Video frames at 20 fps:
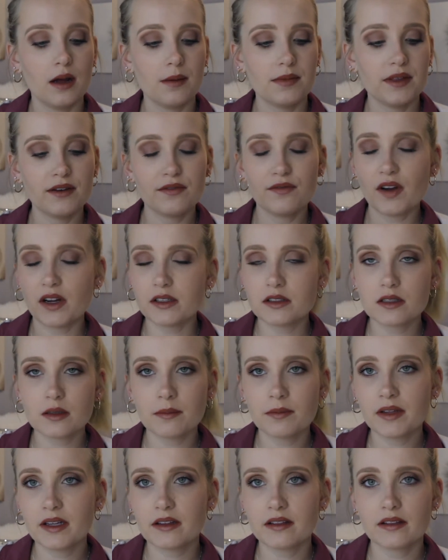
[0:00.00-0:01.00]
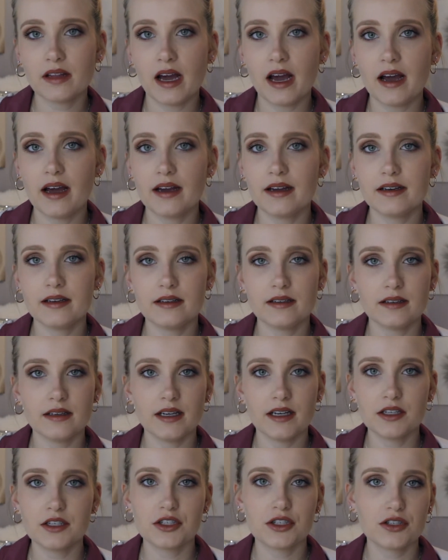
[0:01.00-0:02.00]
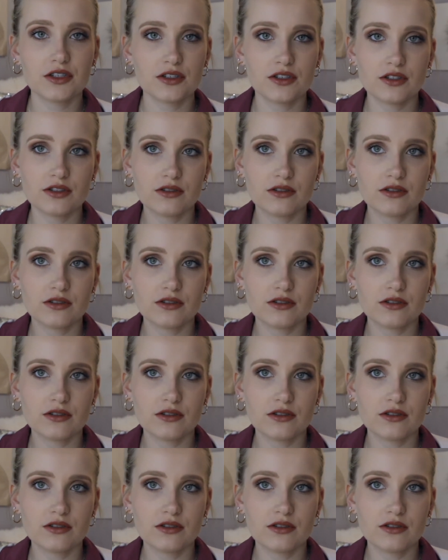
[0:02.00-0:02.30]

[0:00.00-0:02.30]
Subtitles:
then find something that is